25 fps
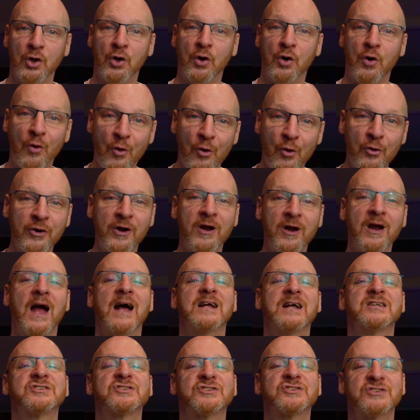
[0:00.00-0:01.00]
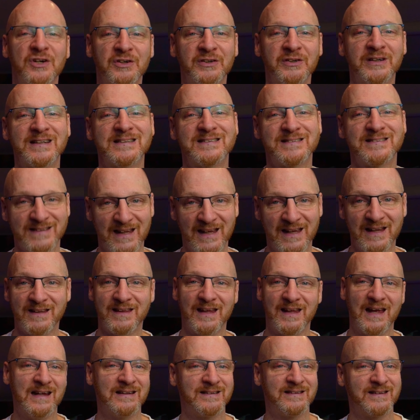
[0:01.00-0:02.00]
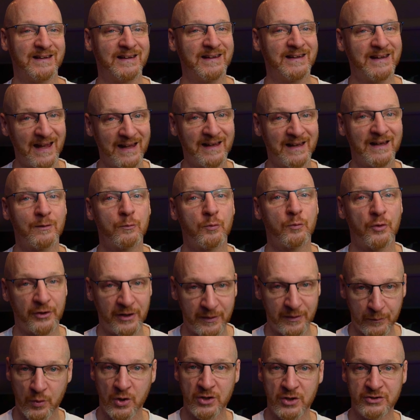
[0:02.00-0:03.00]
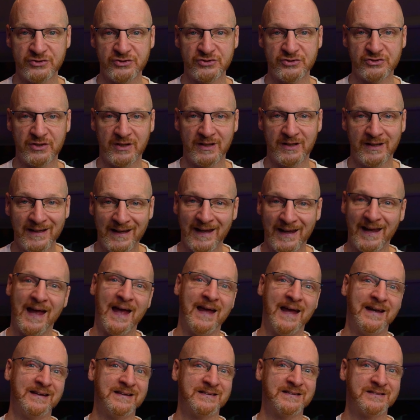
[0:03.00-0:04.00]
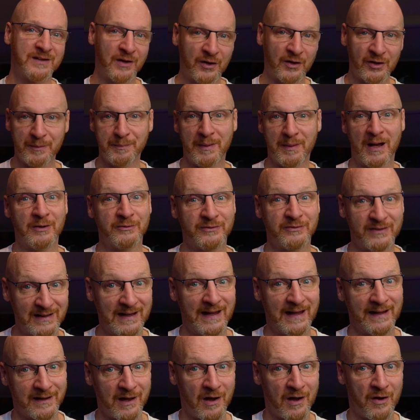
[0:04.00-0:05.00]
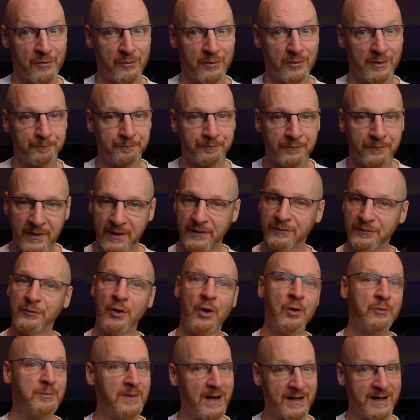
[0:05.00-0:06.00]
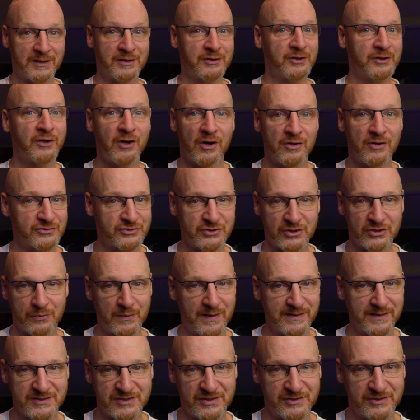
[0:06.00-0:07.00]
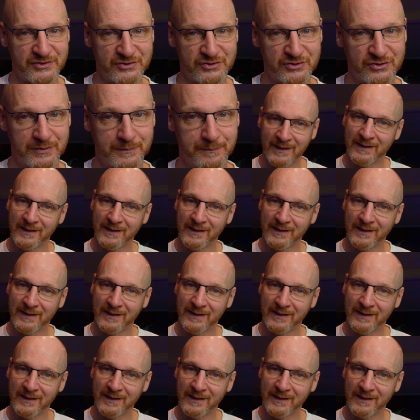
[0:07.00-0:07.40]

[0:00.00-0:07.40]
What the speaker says: Horner has sunk his teeth into getting what he wants, and he's not about to let go, no matter the consequences.